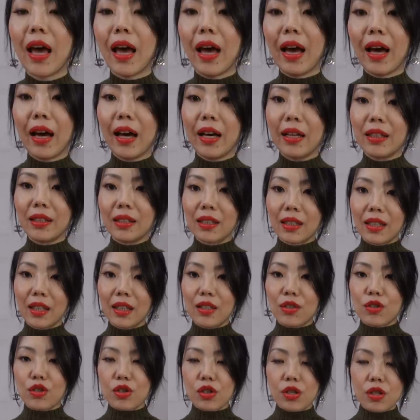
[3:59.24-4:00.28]
And
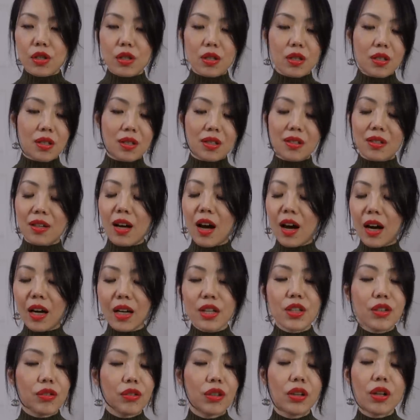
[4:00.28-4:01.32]
it's just
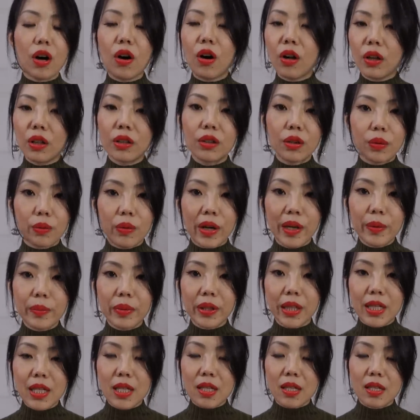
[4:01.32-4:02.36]
hugs you all in the right
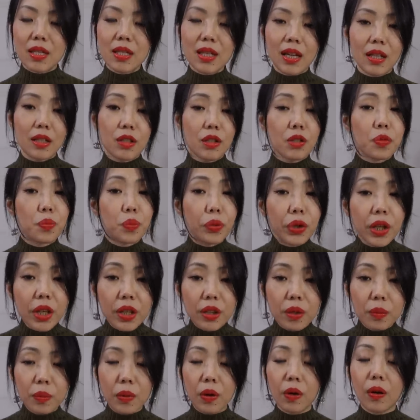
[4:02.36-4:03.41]
places and it's
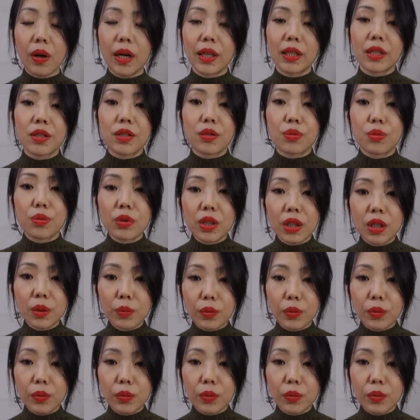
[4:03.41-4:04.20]
breathable and it's really